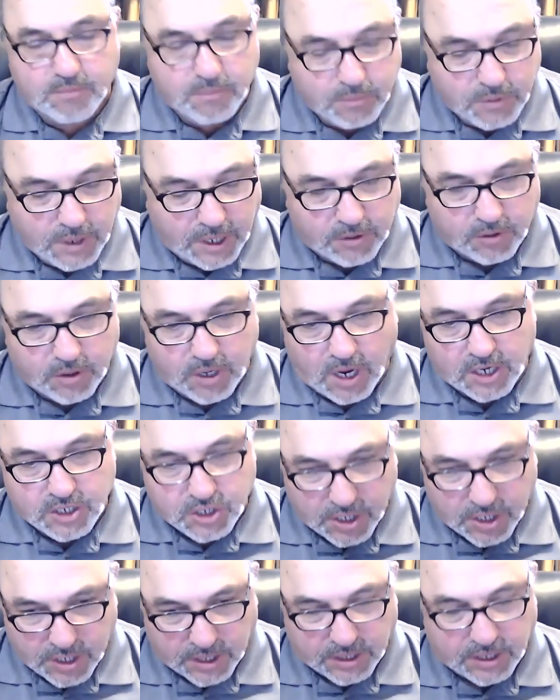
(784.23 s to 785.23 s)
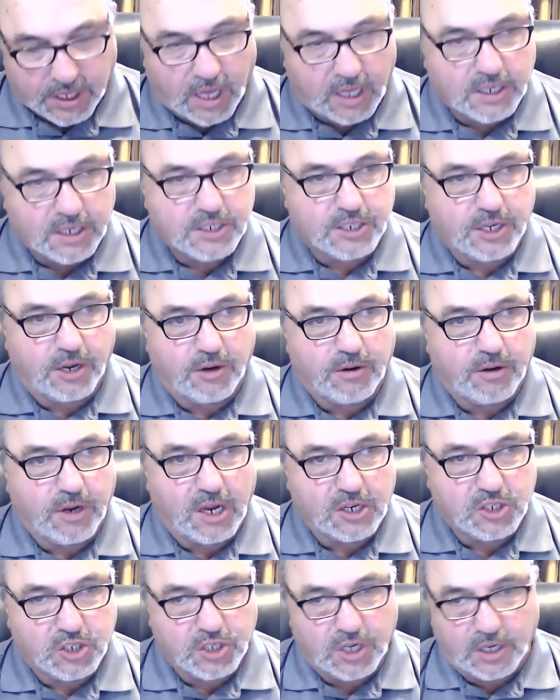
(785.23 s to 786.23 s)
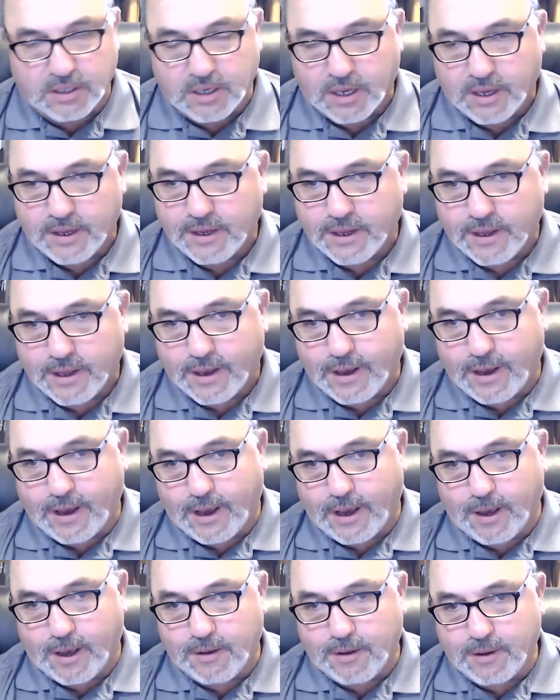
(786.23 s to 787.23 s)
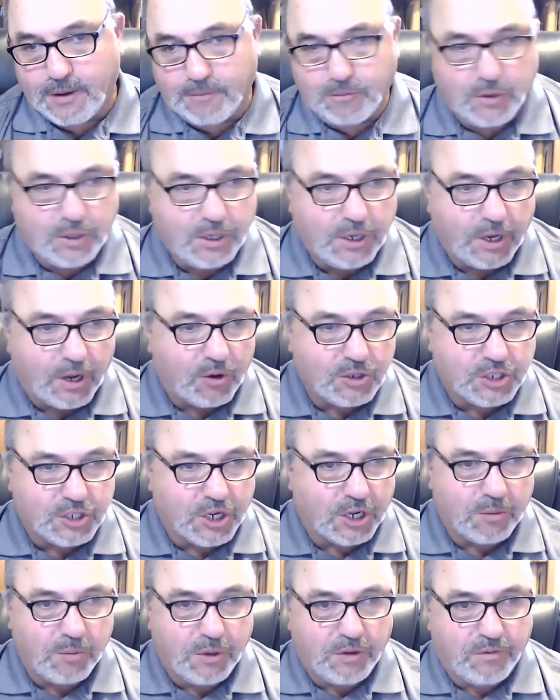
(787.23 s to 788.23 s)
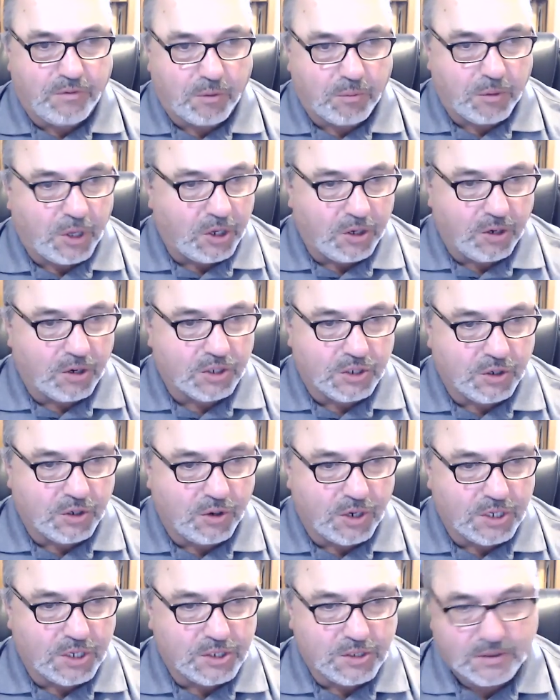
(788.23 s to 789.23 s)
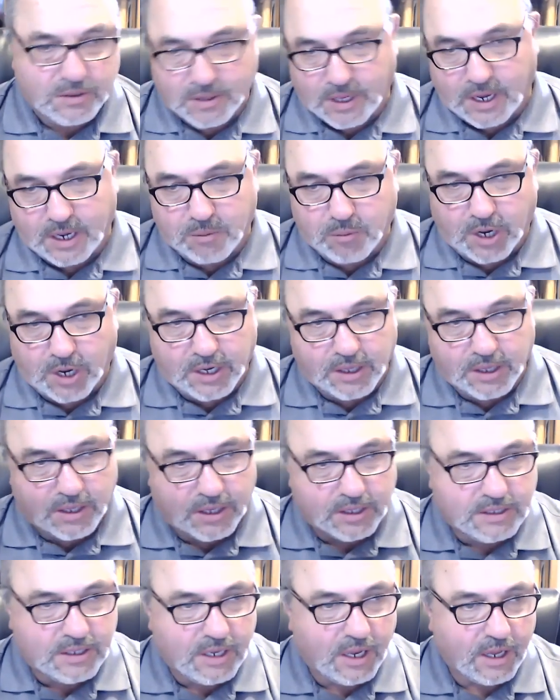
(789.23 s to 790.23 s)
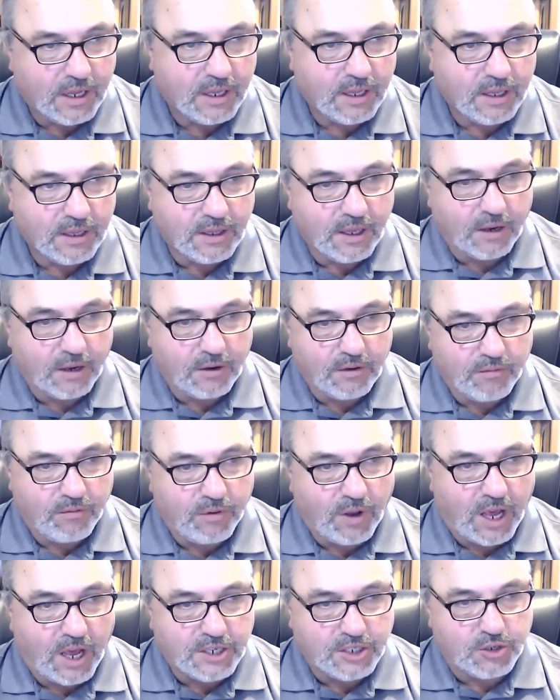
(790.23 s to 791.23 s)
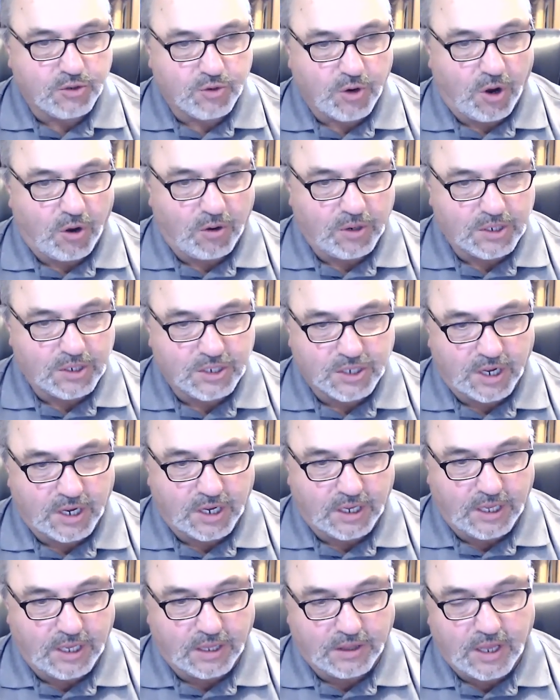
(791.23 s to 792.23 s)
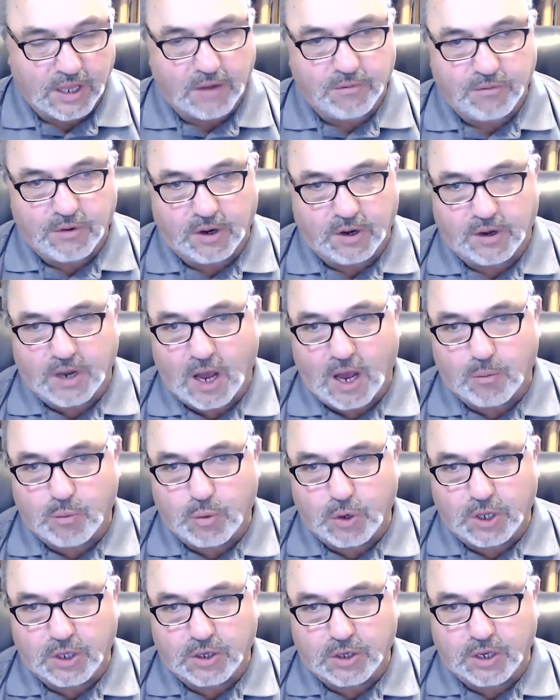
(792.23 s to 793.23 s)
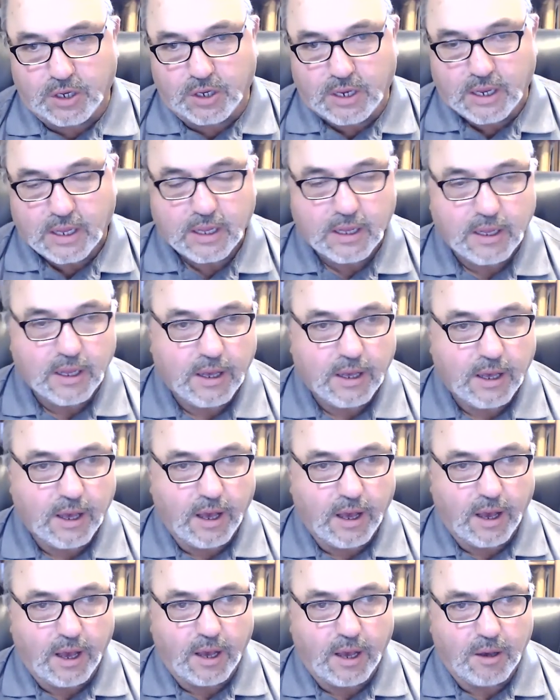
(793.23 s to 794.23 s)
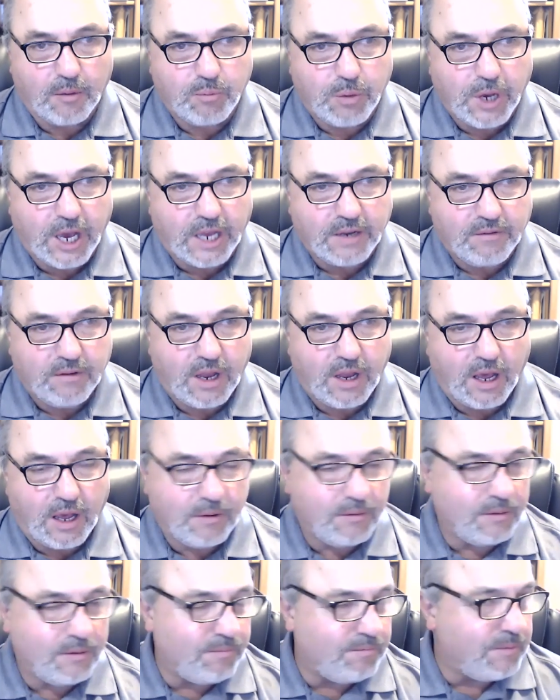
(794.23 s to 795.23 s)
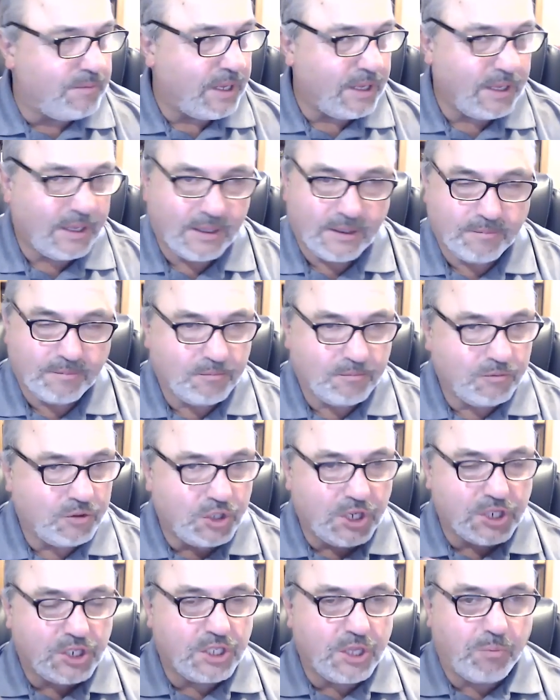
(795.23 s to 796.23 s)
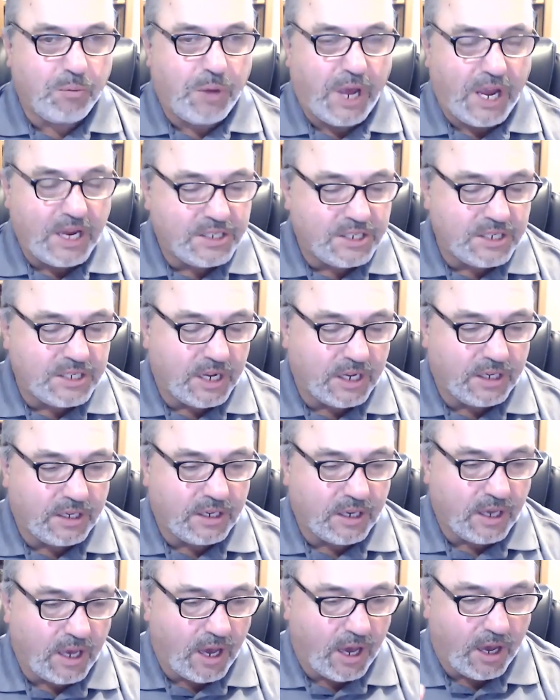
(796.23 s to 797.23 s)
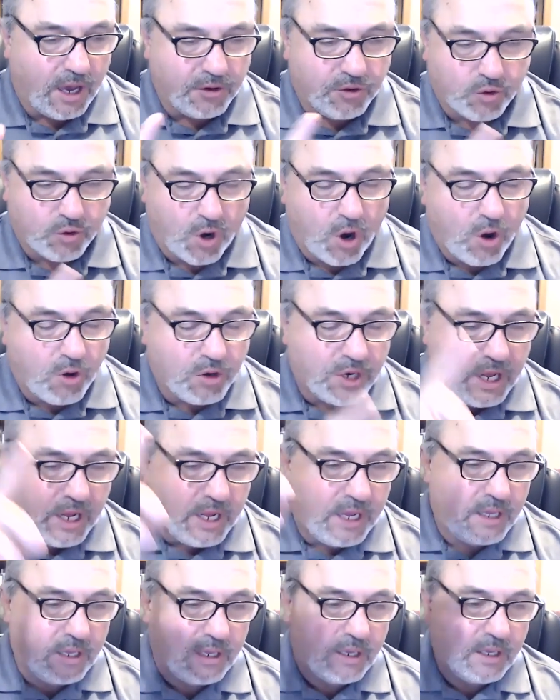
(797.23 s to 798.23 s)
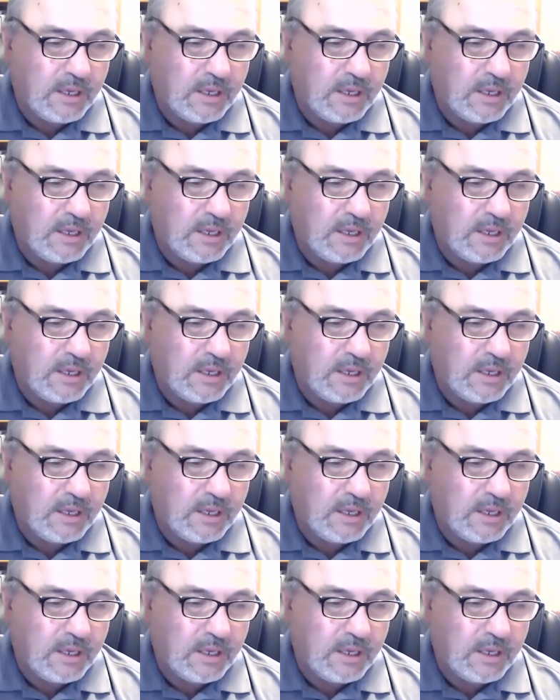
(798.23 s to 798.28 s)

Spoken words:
introduction and Kelly's introduction, you know, it's going to be familiar to us. Anybody that flies a drone is going to get that figured out pretty good. But just the basic droney,